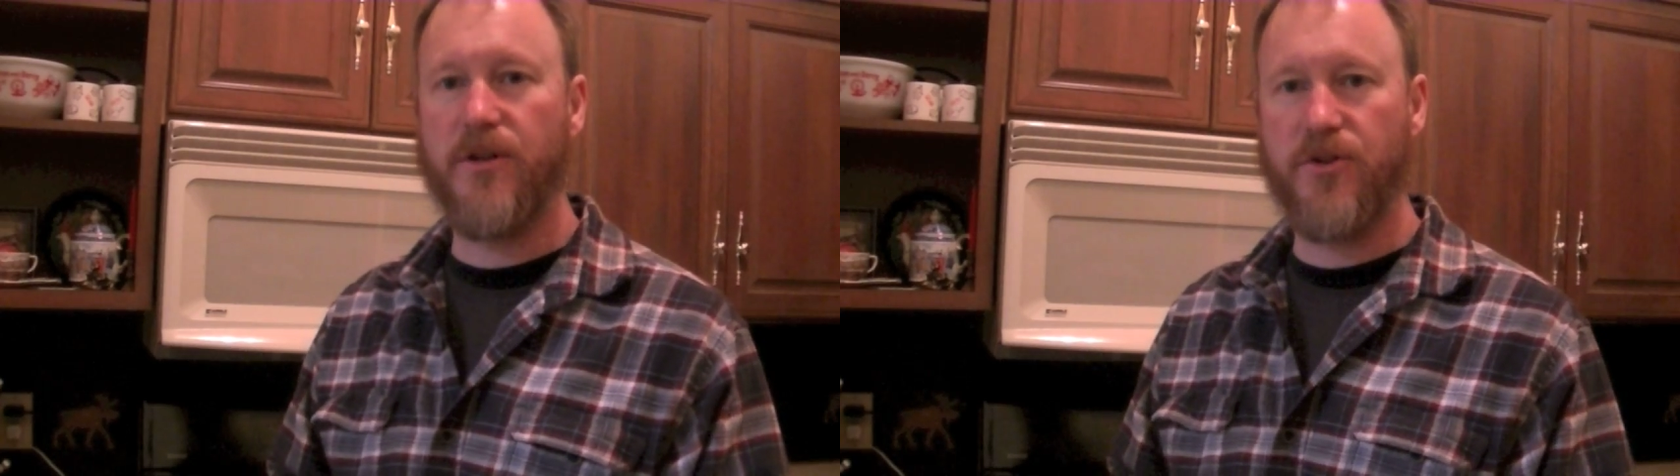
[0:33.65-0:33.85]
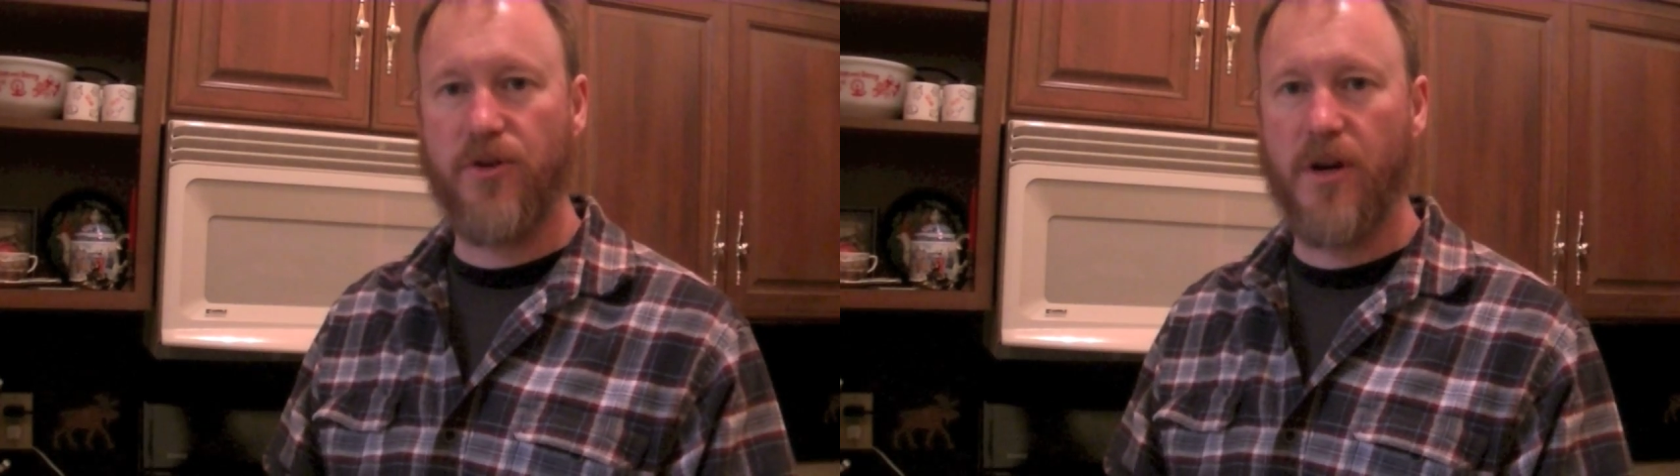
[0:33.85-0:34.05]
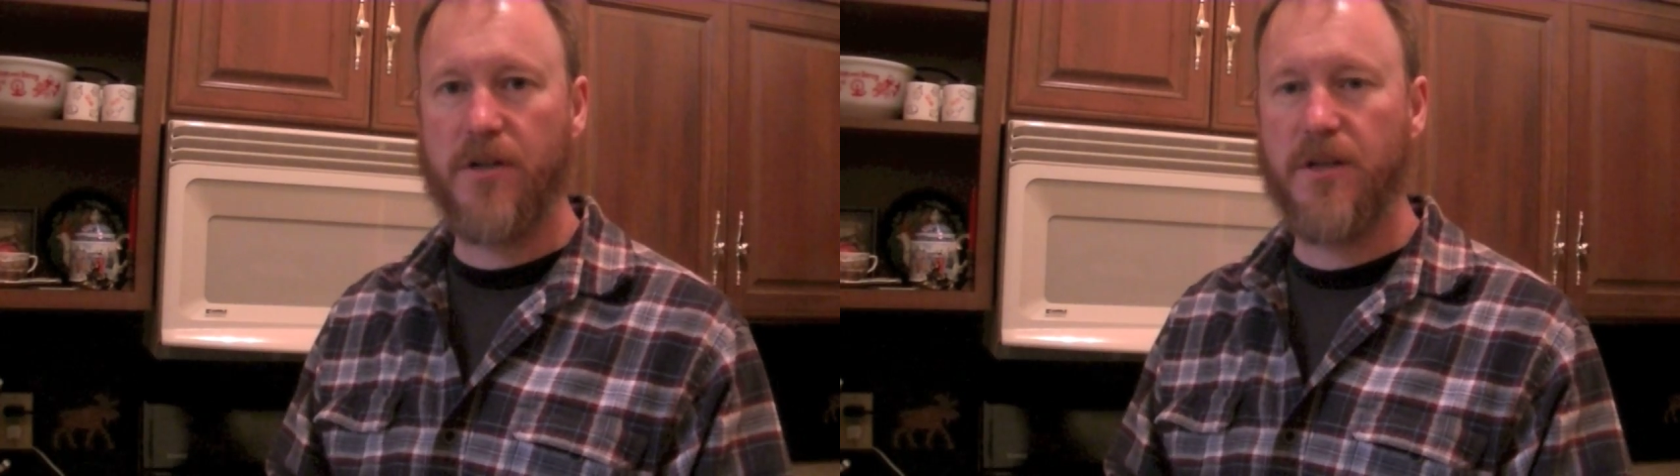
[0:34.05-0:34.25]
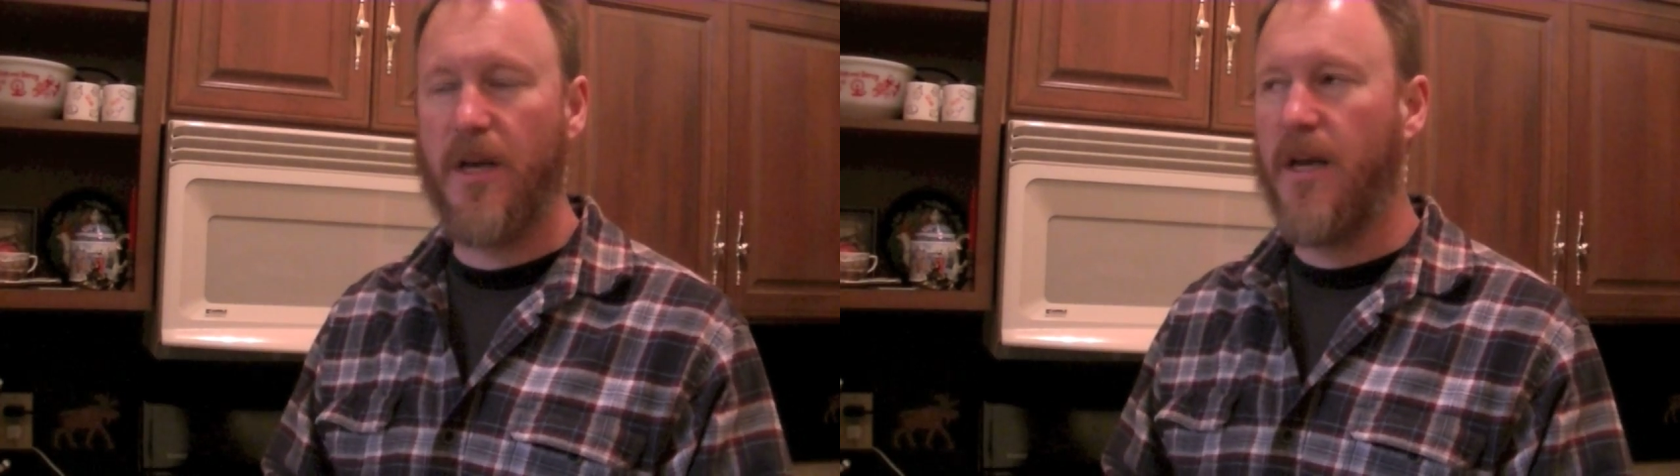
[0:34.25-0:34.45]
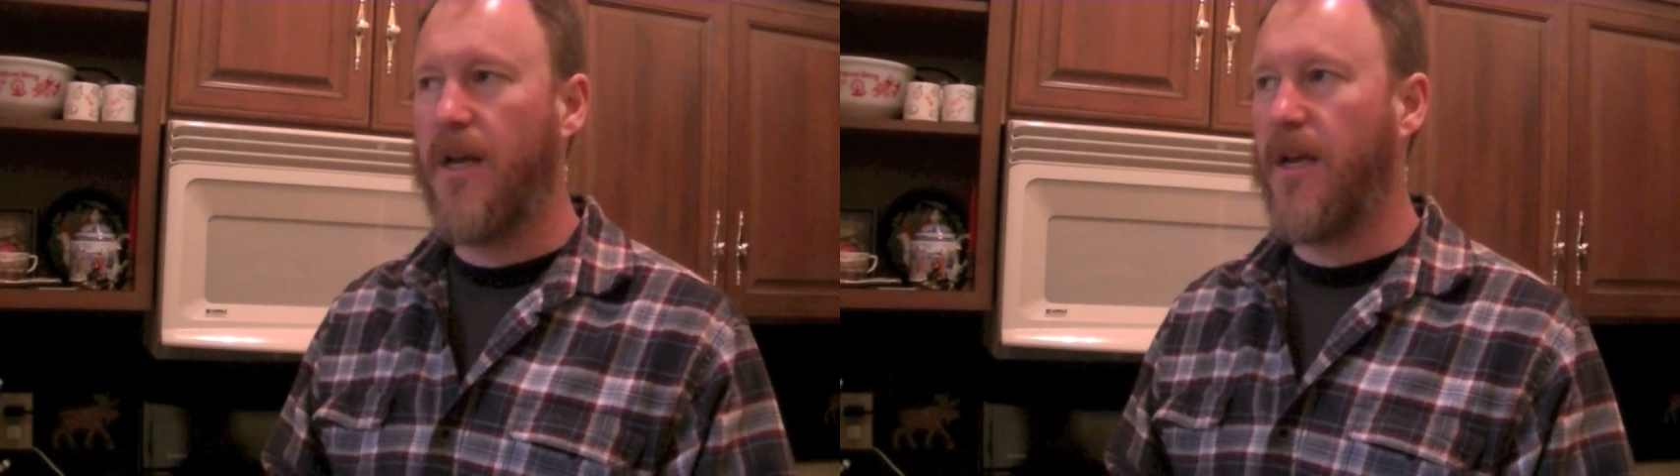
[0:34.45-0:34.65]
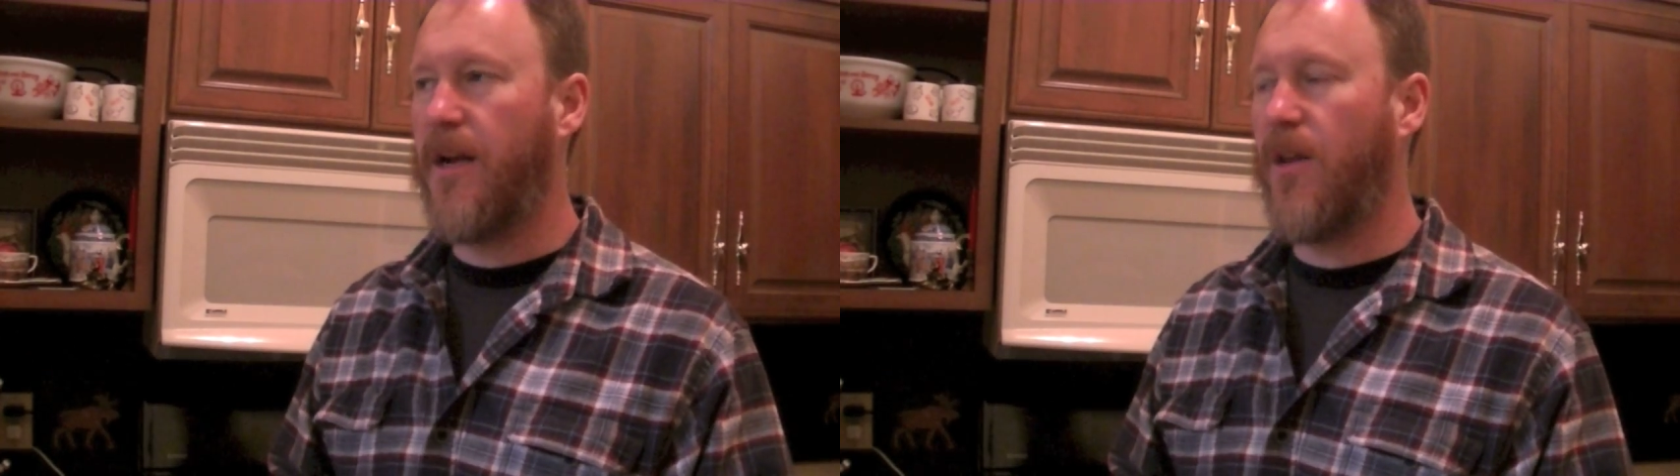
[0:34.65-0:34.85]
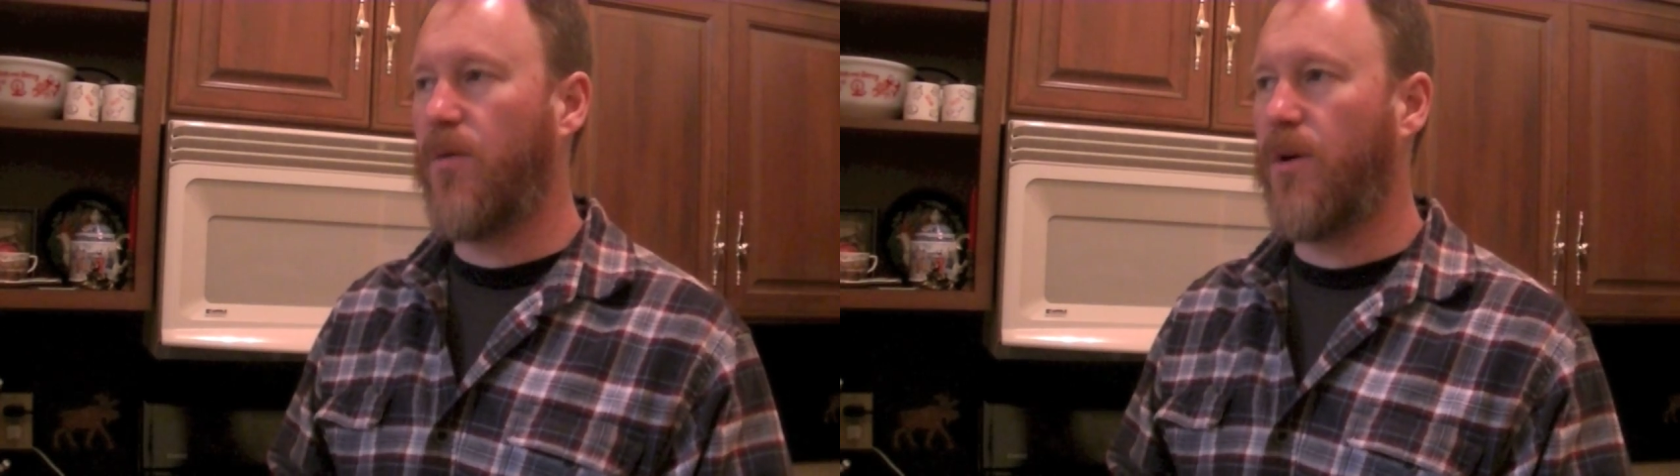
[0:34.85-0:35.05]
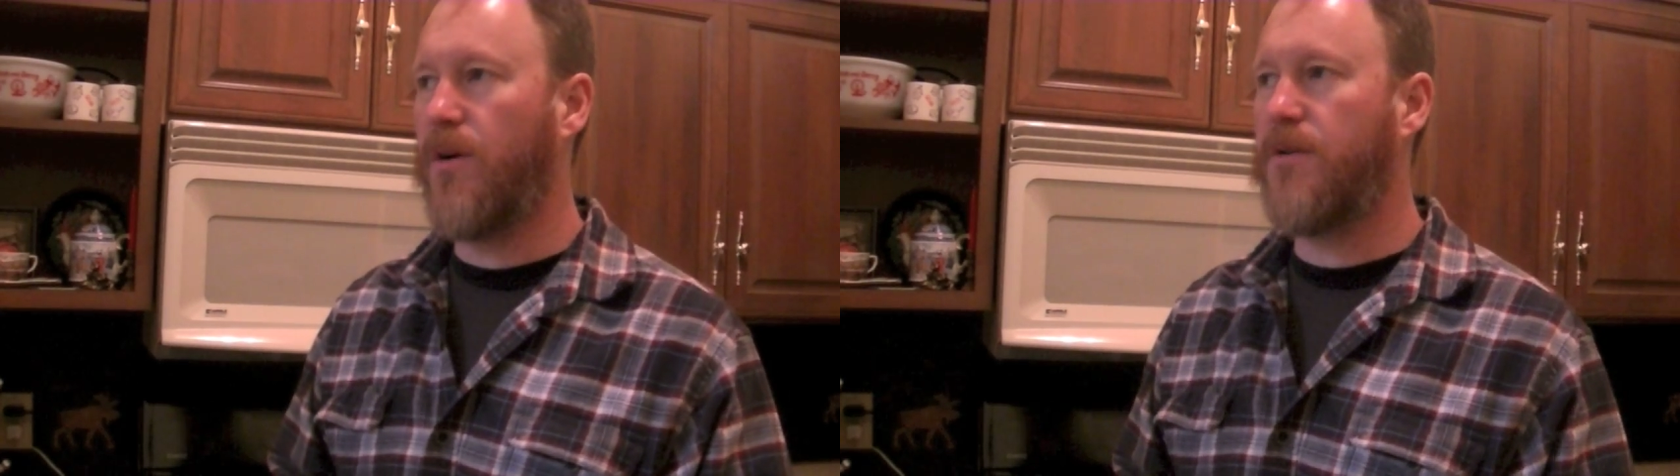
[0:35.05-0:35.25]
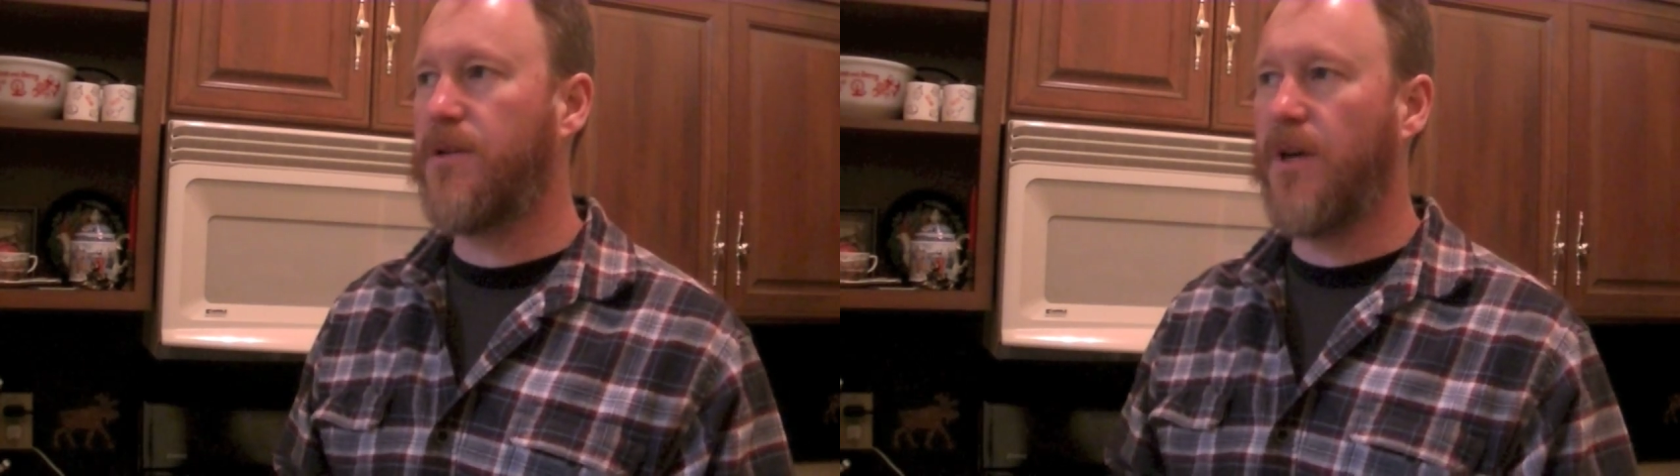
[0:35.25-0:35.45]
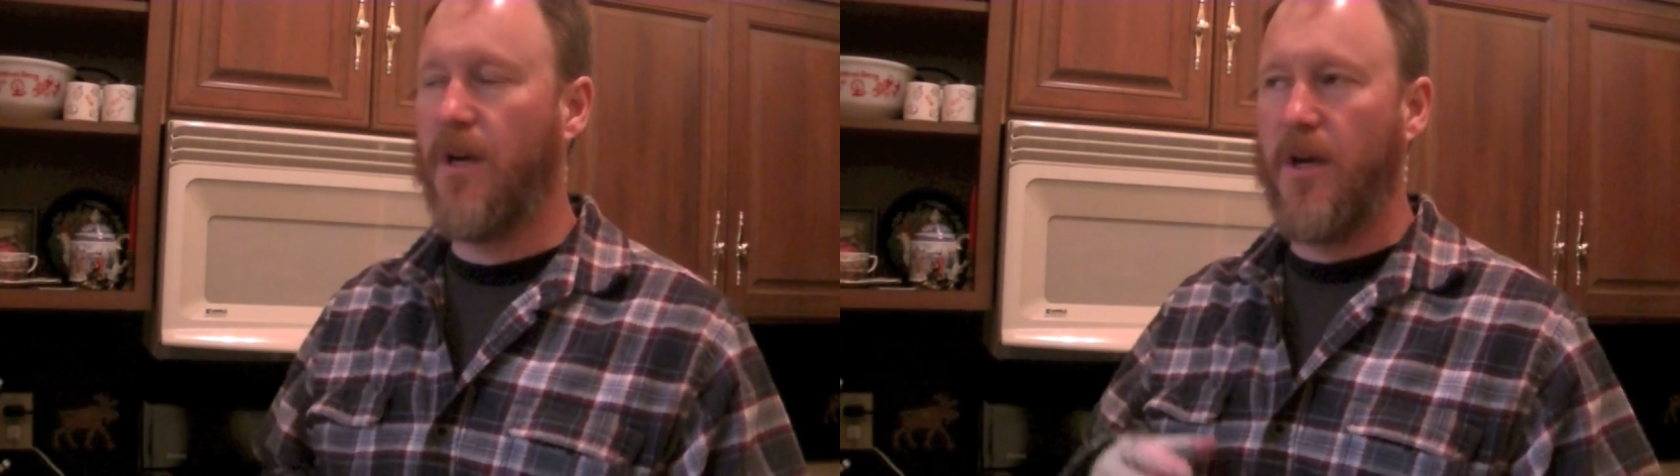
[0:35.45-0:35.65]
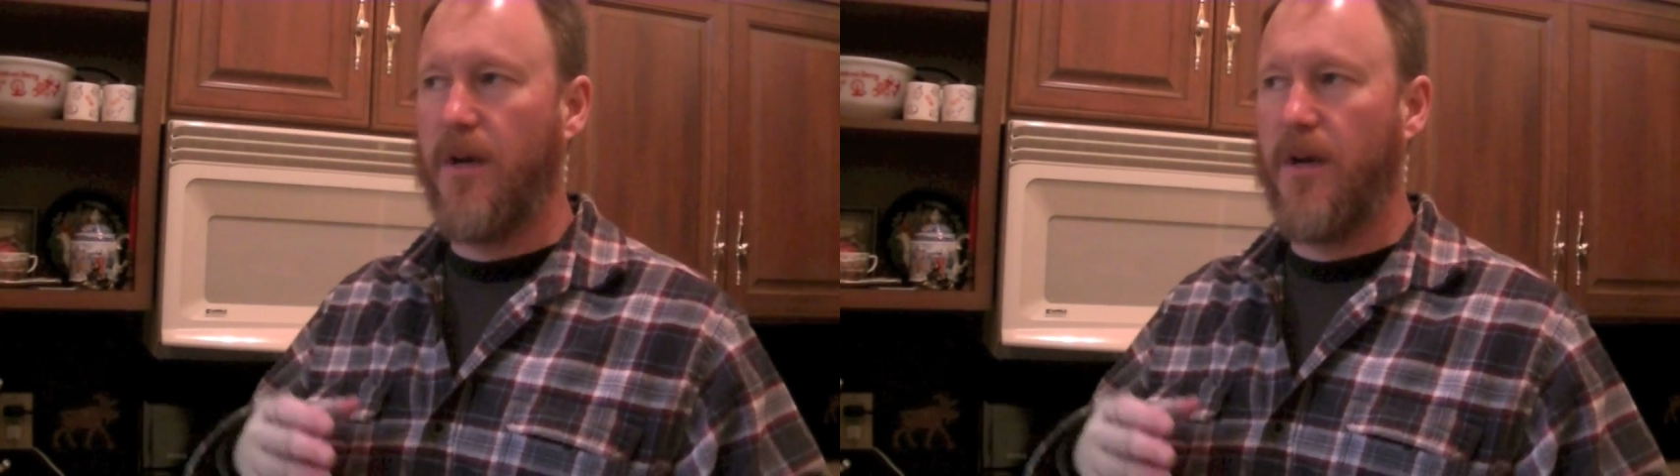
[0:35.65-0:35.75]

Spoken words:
instructs. In other words,